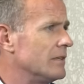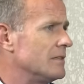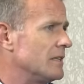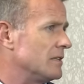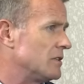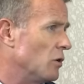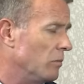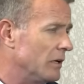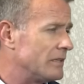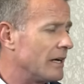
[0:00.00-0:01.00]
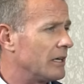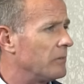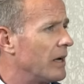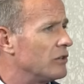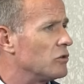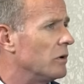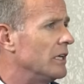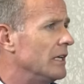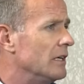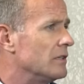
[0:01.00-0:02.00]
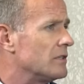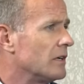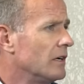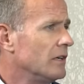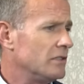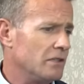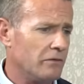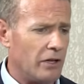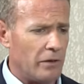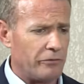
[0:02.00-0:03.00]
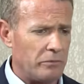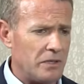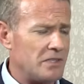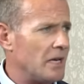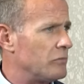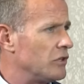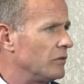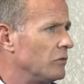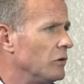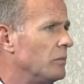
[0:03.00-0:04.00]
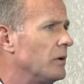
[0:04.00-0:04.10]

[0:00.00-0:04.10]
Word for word: These things normally take about twenty years to develop from inception through to